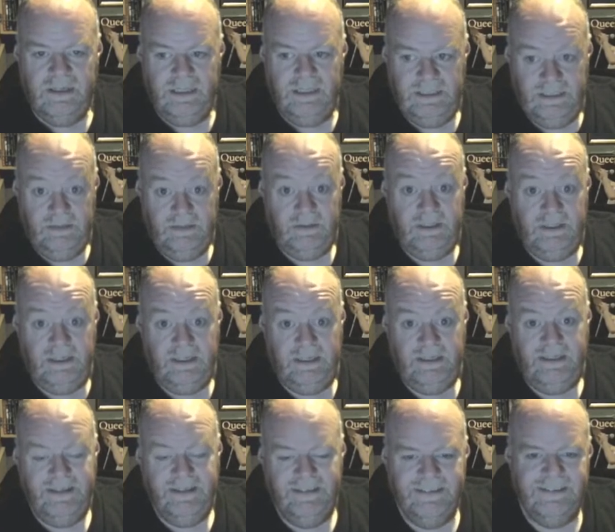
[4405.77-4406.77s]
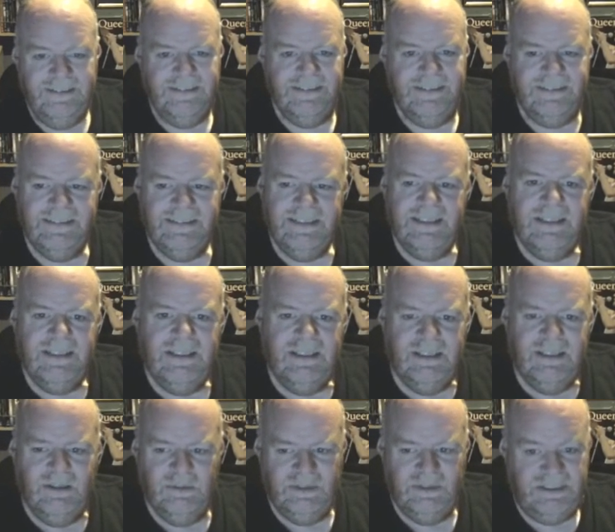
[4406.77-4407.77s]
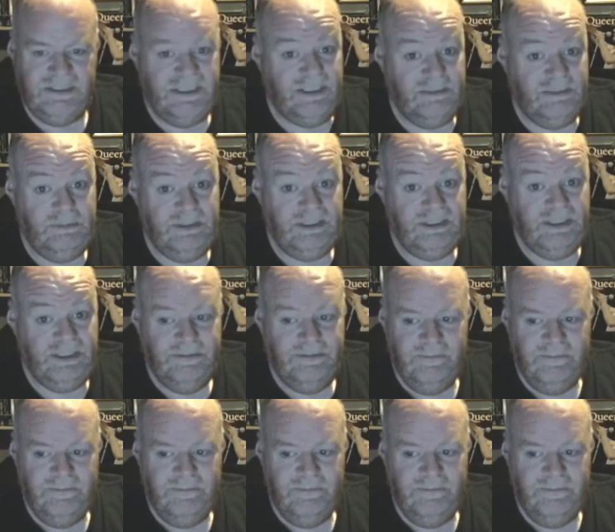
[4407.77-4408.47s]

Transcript: the UK was Dance Magic,